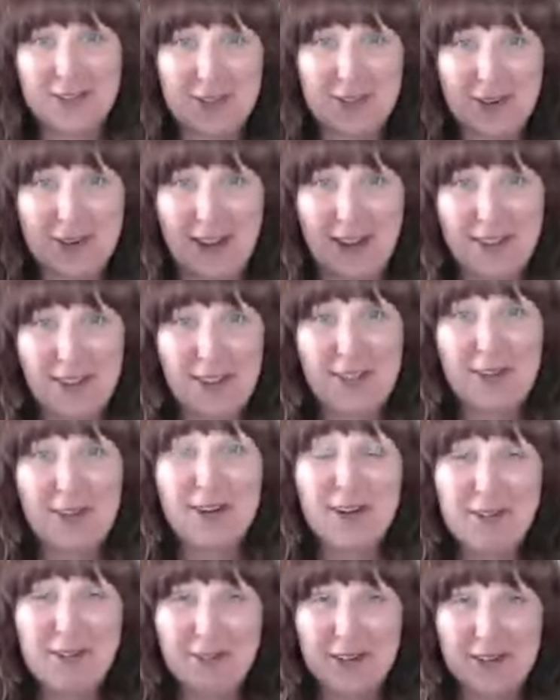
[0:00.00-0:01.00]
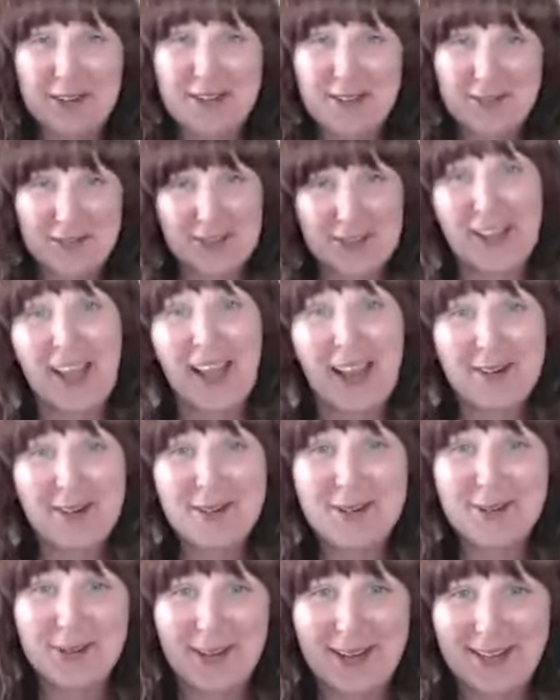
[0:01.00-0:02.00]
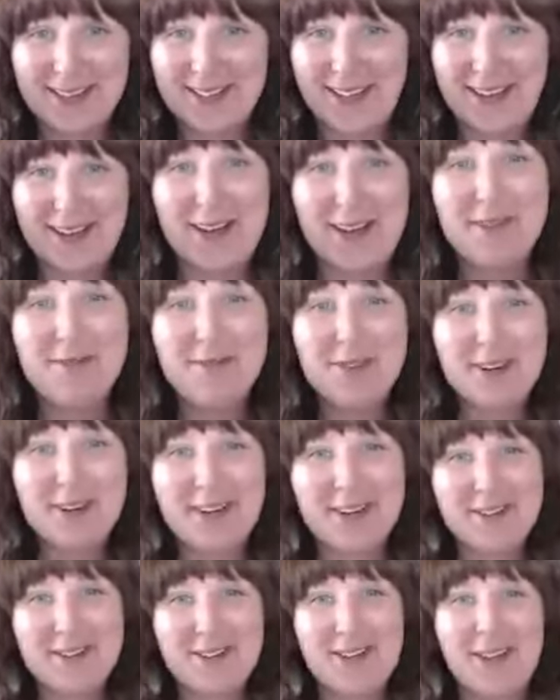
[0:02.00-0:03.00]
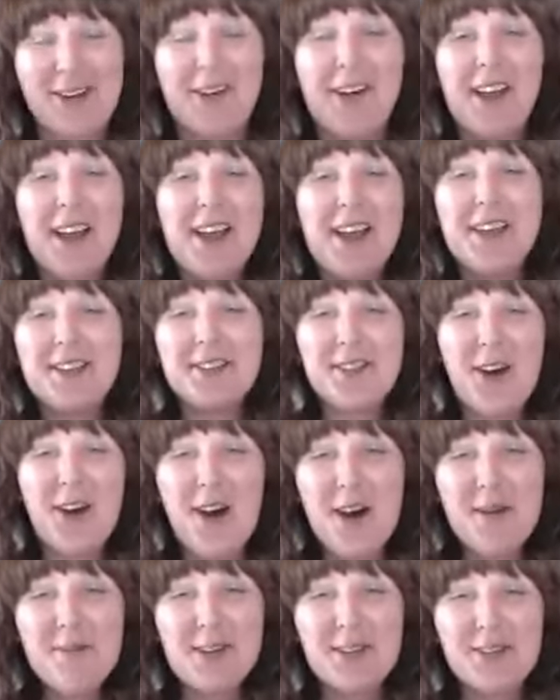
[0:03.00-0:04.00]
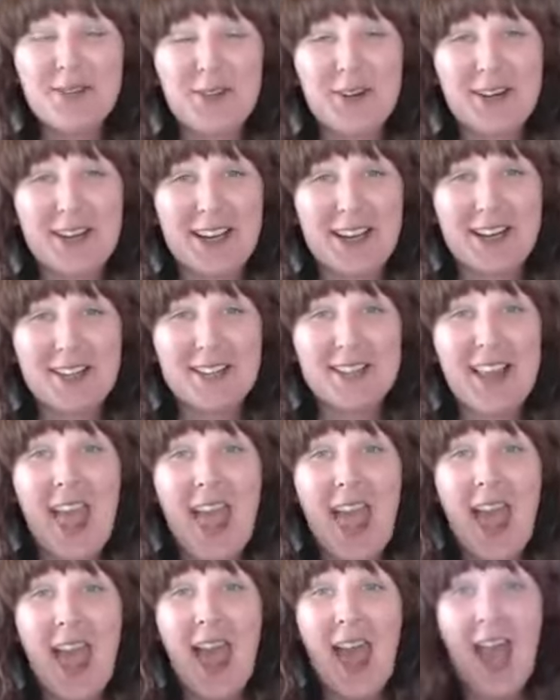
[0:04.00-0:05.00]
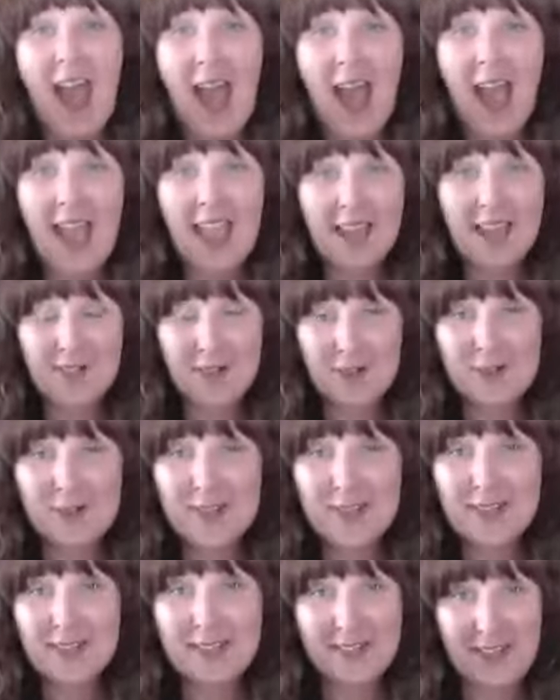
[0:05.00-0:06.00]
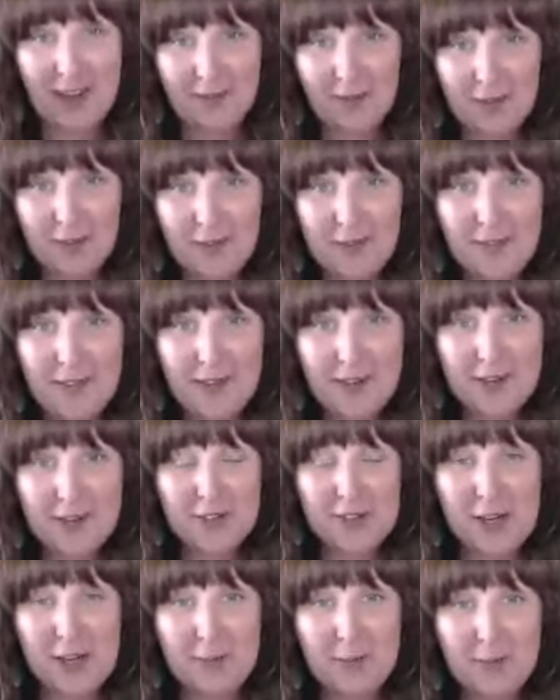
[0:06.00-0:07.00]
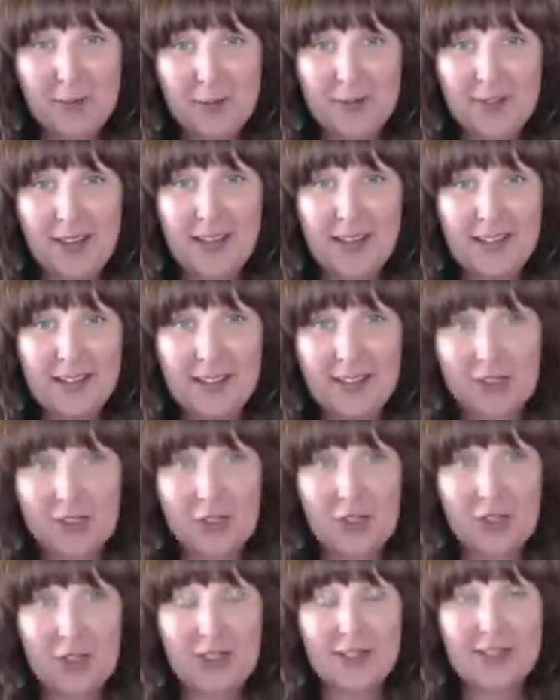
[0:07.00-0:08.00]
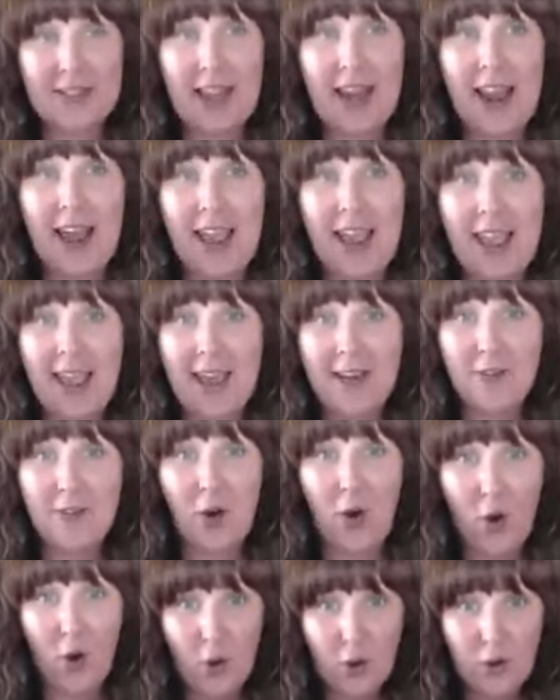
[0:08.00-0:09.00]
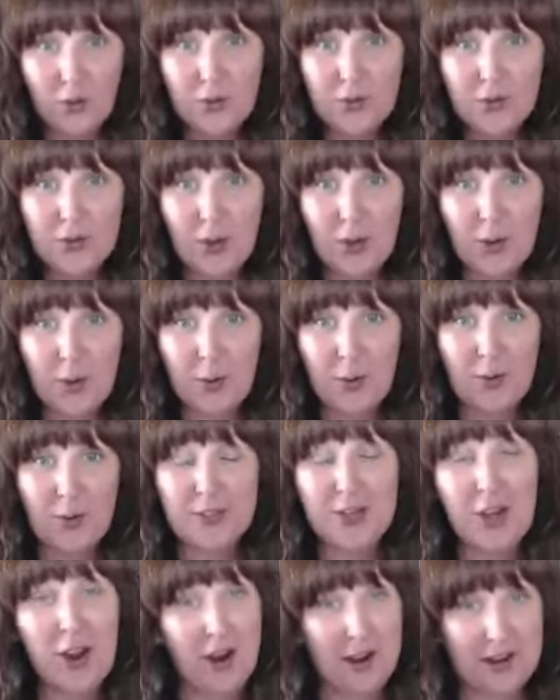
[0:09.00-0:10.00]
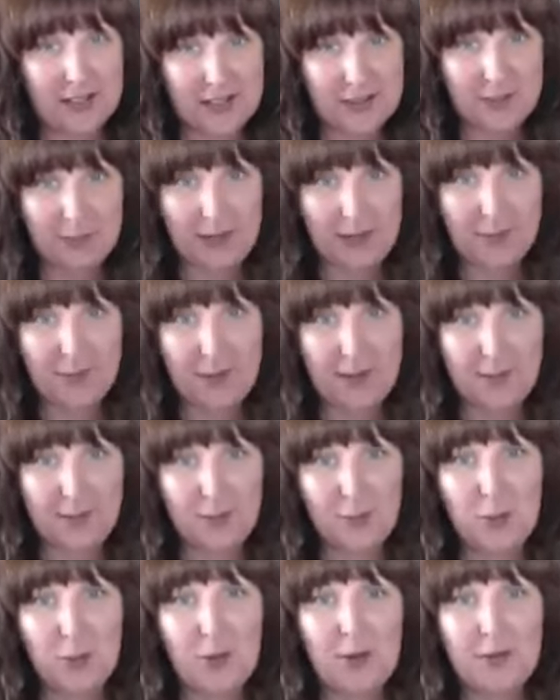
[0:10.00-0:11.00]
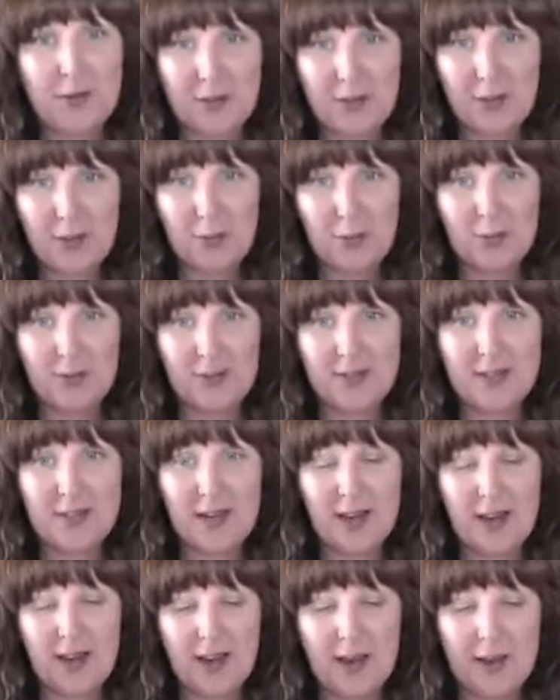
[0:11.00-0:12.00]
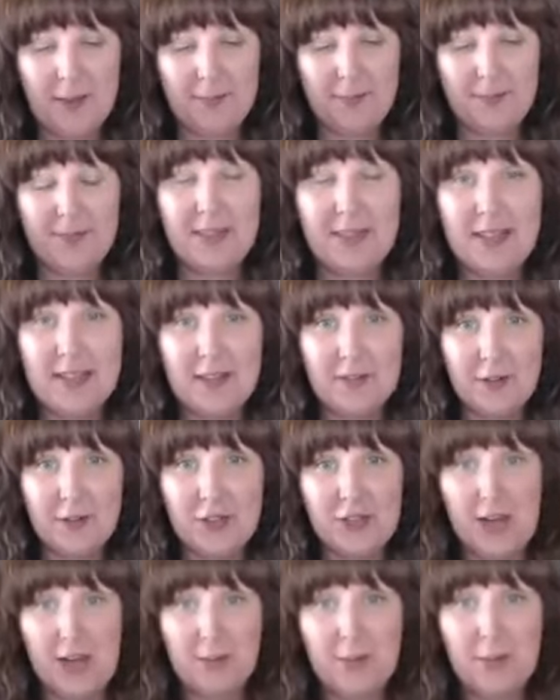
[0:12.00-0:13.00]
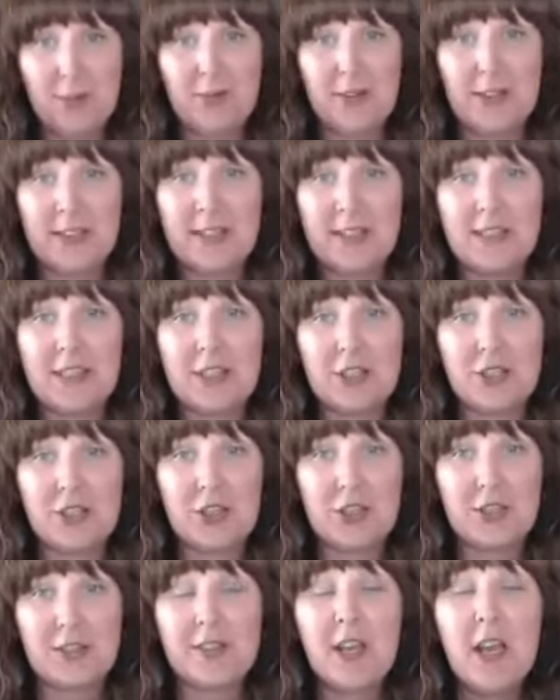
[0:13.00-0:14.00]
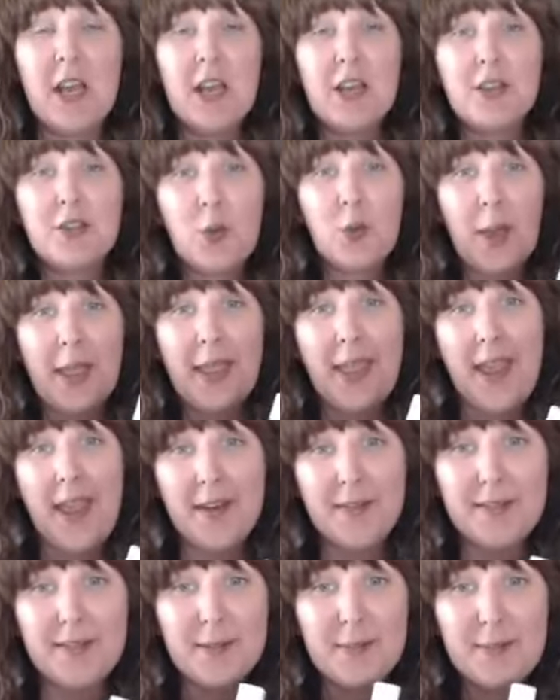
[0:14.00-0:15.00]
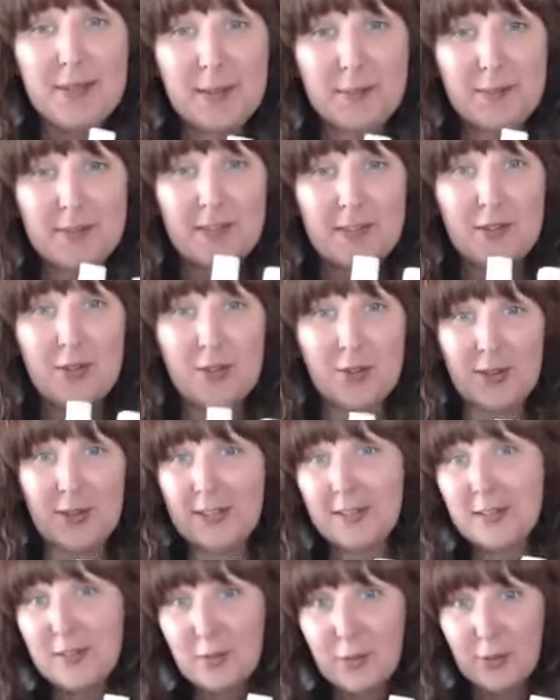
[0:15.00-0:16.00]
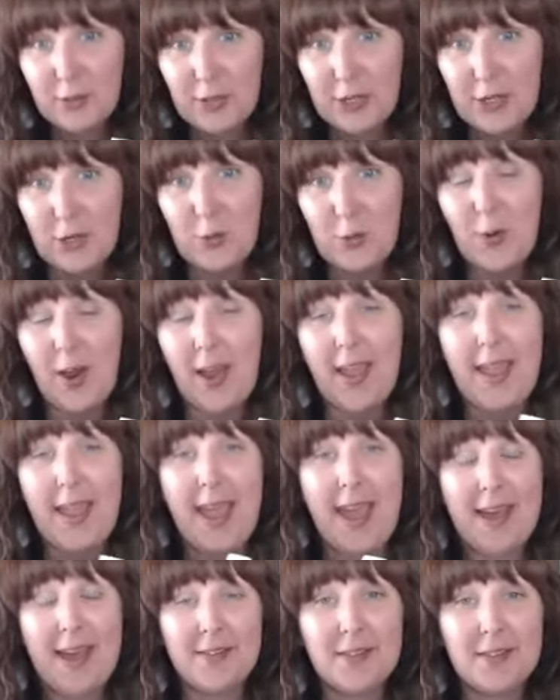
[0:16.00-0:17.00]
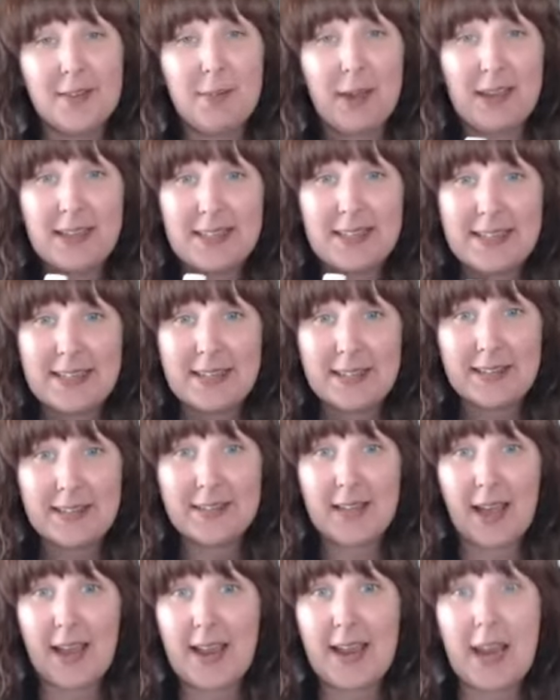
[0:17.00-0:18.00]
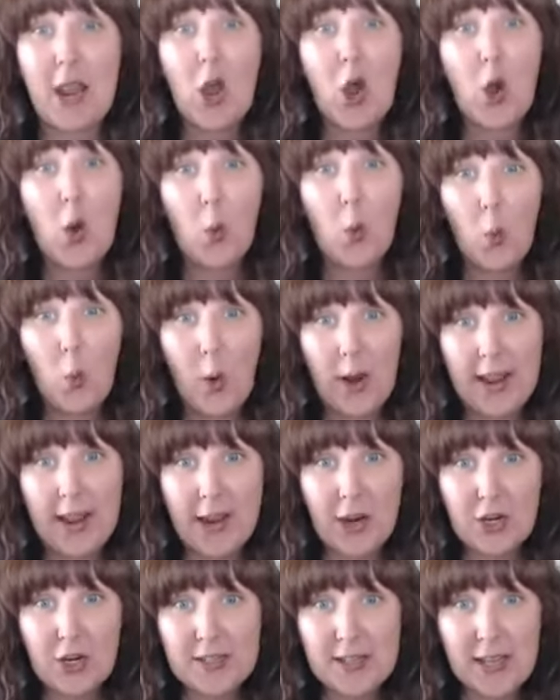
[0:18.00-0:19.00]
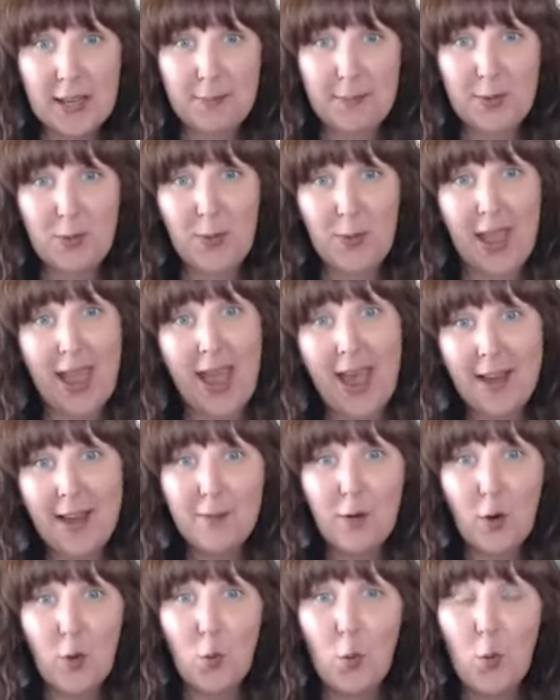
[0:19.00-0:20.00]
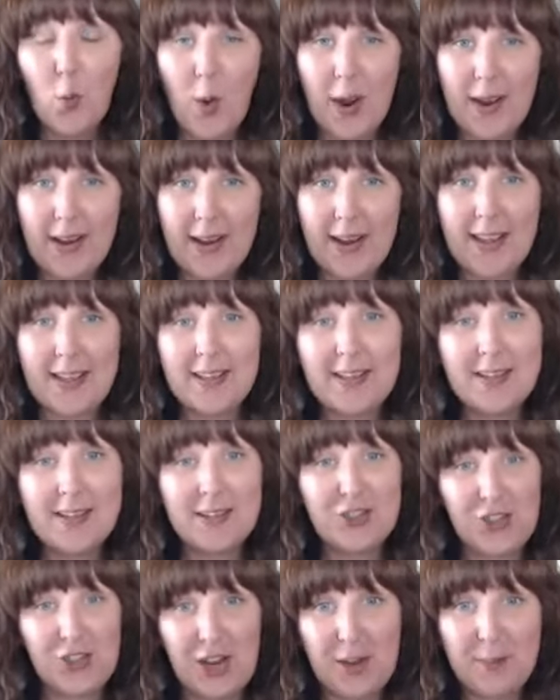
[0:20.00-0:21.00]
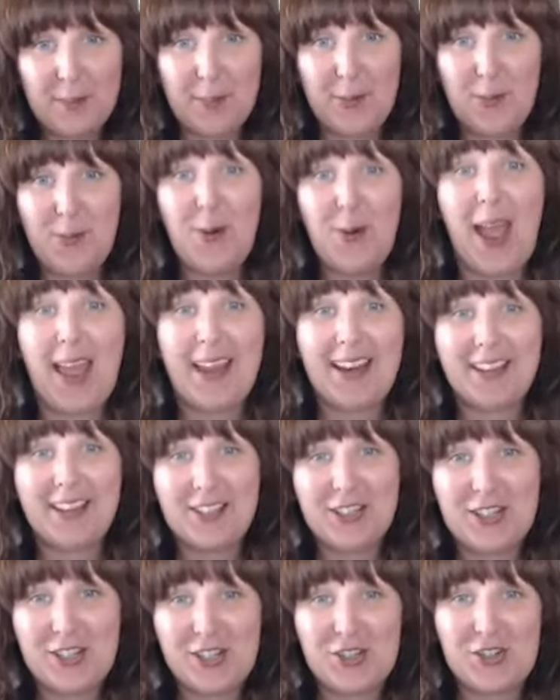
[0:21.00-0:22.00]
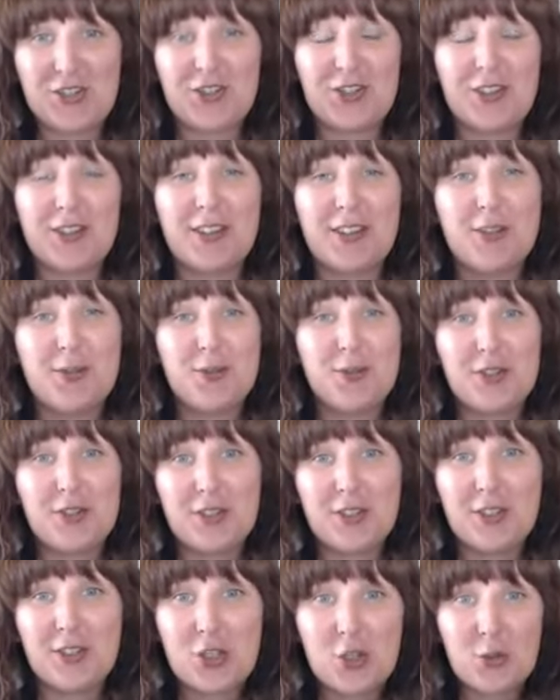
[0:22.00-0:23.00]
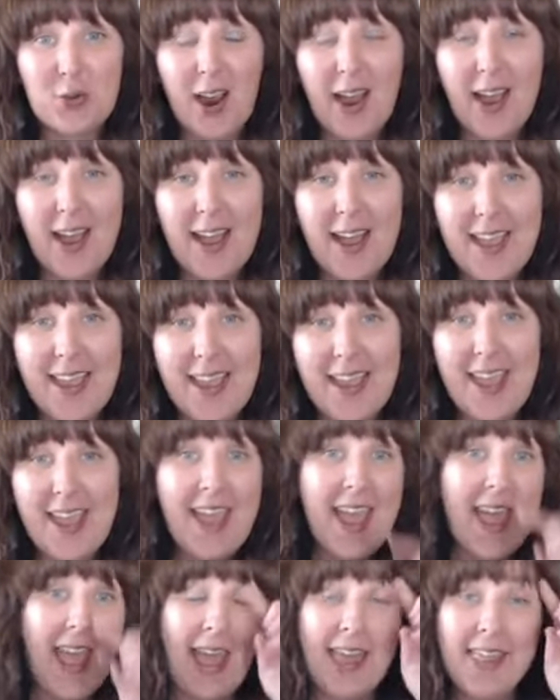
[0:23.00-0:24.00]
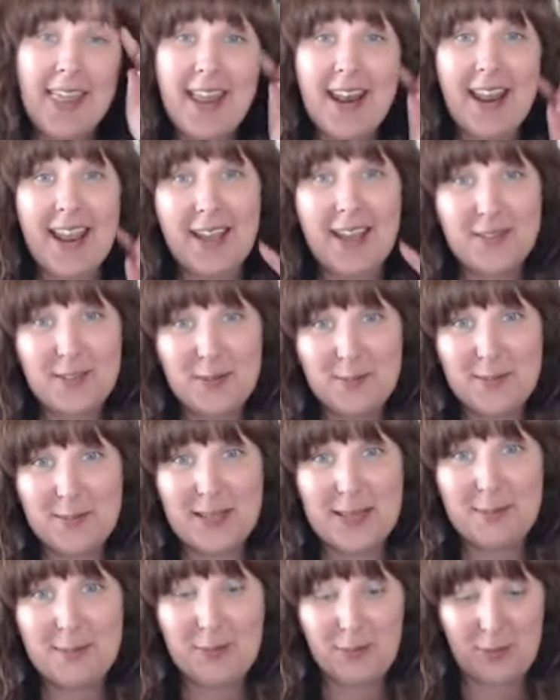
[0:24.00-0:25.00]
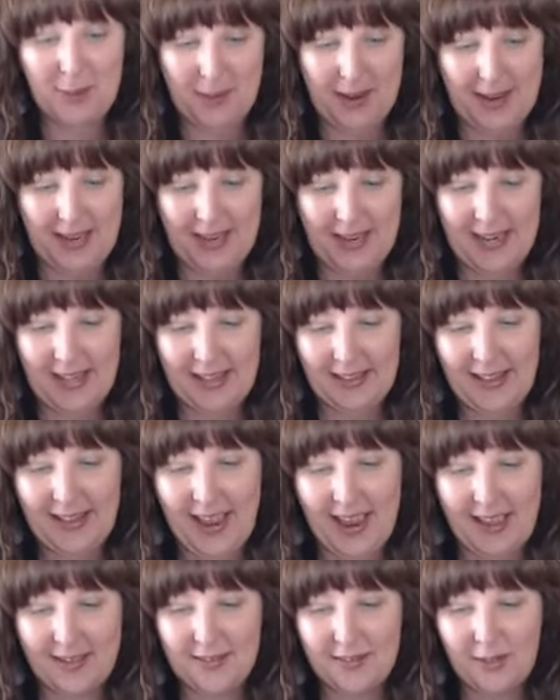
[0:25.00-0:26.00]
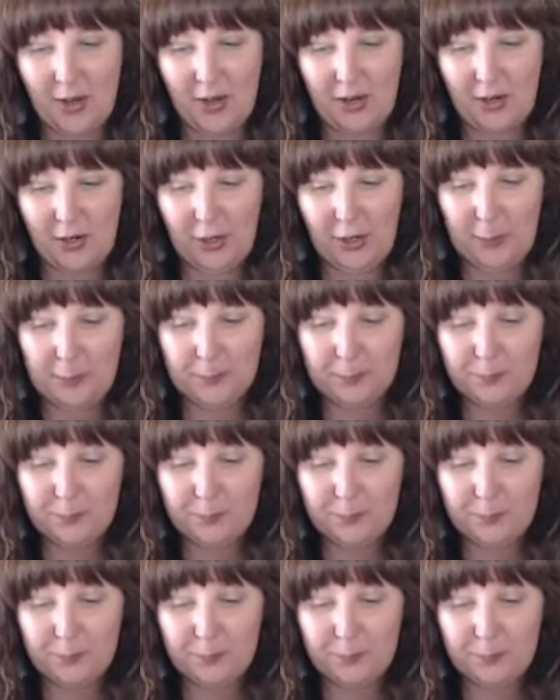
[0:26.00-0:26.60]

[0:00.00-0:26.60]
Sorry, on the 31st of July was when I signed up 4 years ago. So almost 4 years. I have used several of their shampoos and conditioners, and I have also talked to many people who have used the different shampoos and conditioners. So I have some tips and tricks for you. I have some ideas on what hair type you have, what shampoo and conditioner you should try, and then I have some tips for making it last longer.